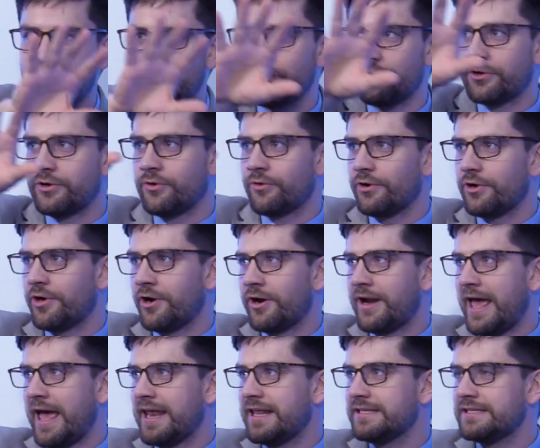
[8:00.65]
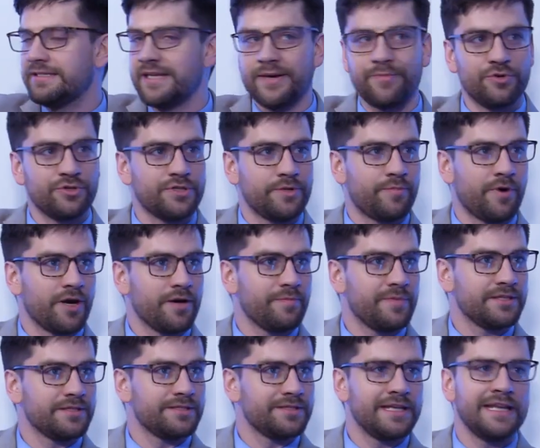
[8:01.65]
over the courtyard at his neighbor's
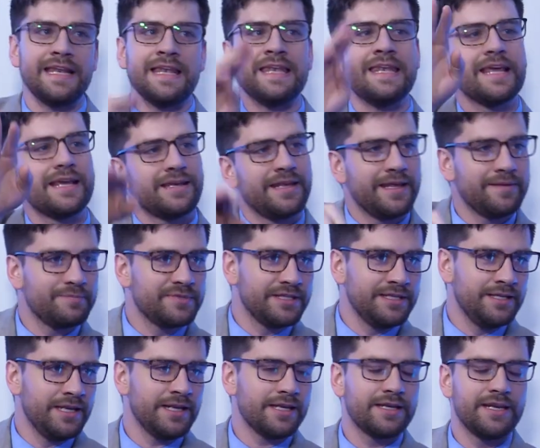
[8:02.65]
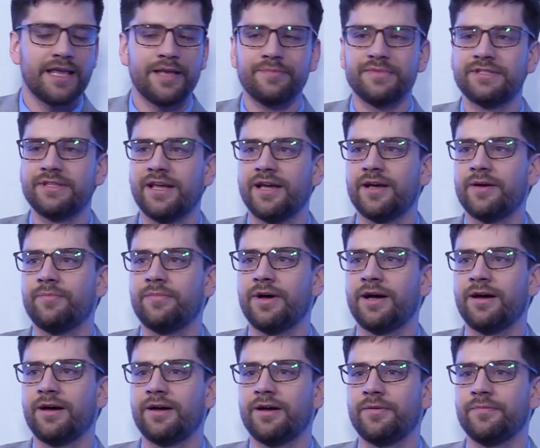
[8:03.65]
apartments. And he nicknames
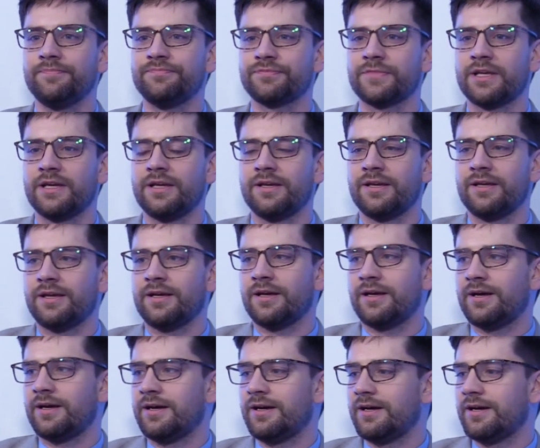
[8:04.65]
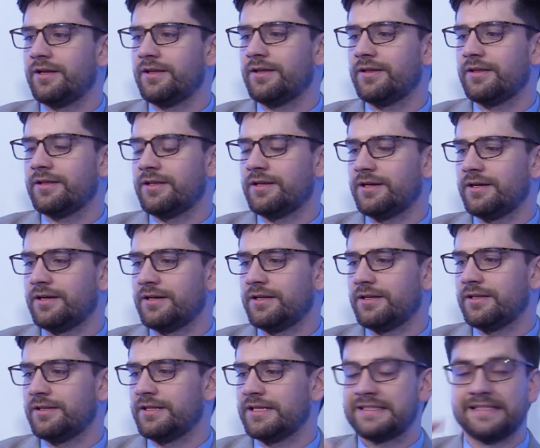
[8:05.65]
them the
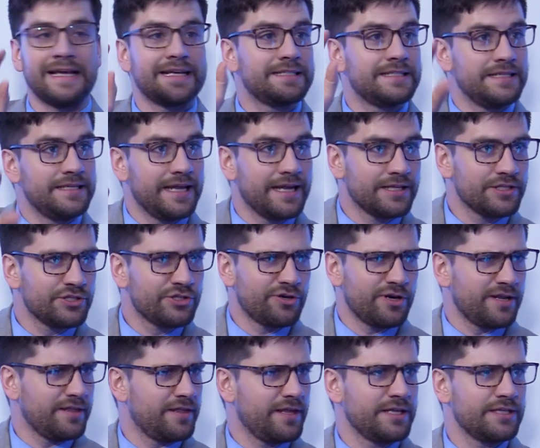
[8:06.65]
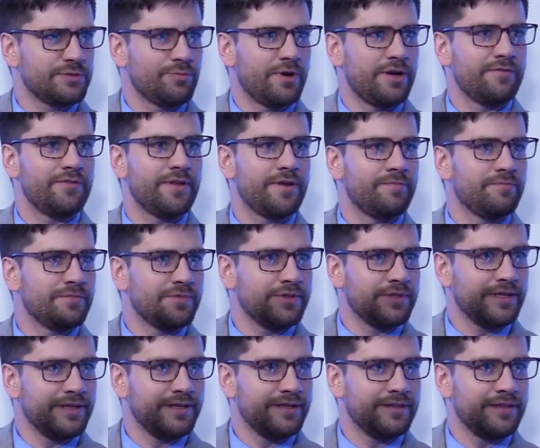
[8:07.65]
sexy dancer, I think, is one of them,
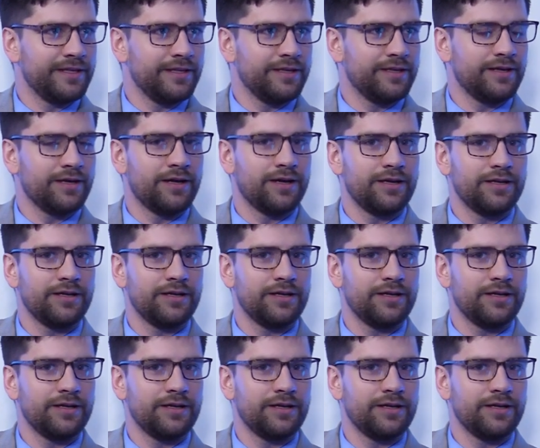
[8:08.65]
the